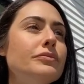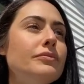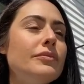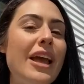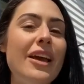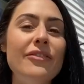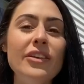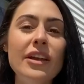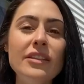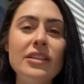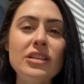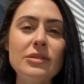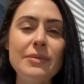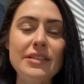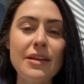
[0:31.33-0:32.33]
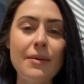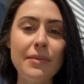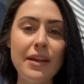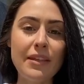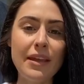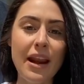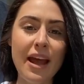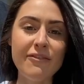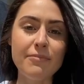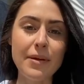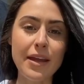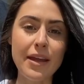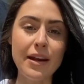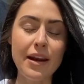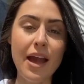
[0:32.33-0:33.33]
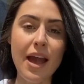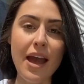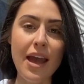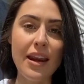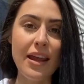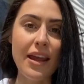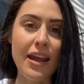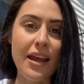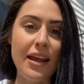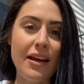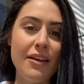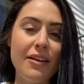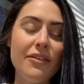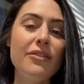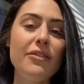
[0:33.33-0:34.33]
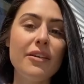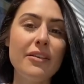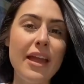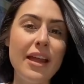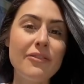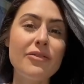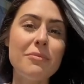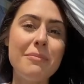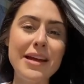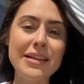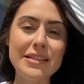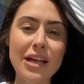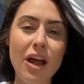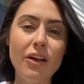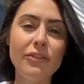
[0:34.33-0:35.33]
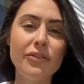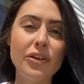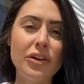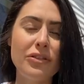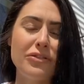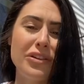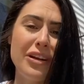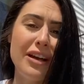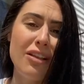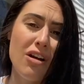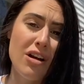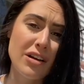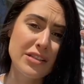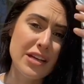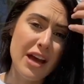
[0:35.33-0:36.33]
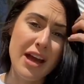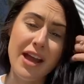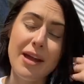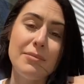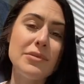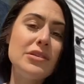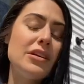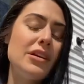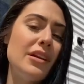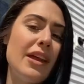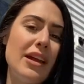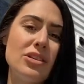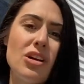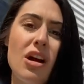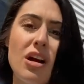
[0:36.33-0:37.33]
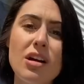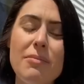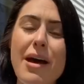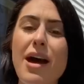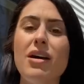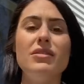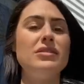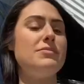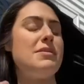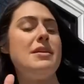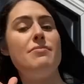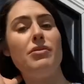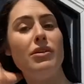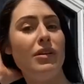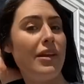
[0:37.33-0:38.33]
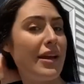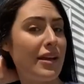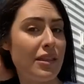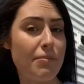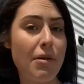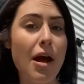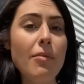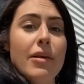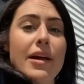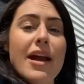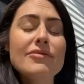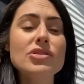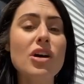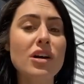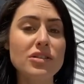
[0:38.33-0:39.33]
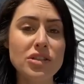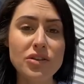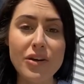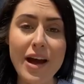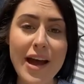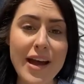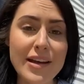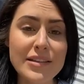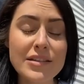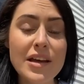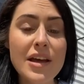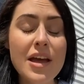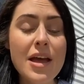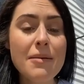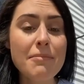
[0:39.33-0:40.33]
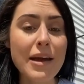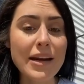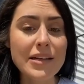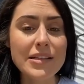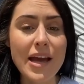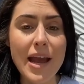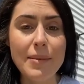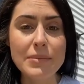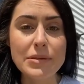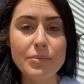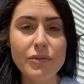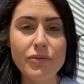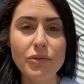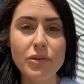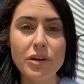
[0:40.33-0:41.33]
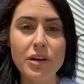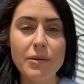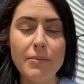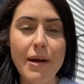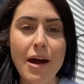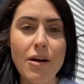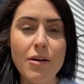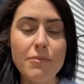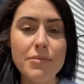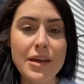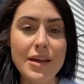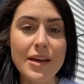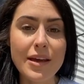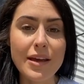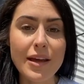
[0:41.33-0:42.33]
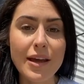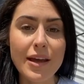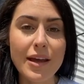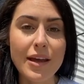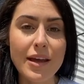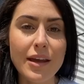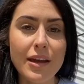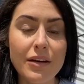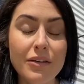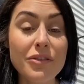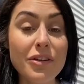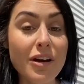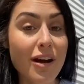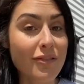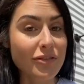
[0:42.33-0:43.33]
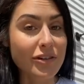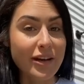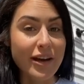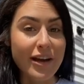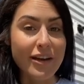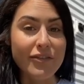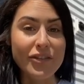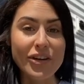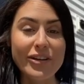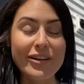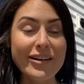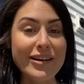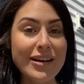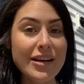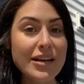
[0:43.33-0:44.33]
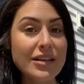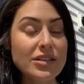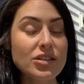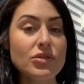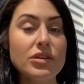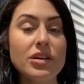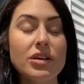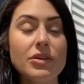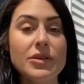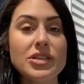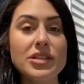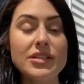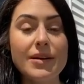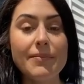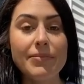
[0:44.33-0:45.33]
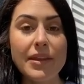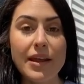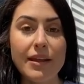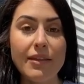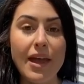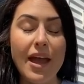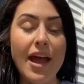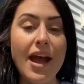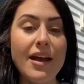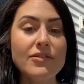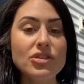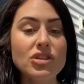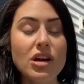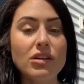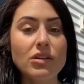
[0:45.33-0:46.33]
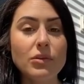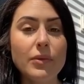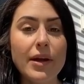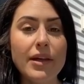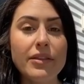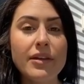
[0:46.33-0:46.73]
I feel like there's been something that I've been hiding from myself for a really long time to talk about to people in the public. I've talked to you guys many times before about being in recovery for an eating disorder, which is something that I've struggled with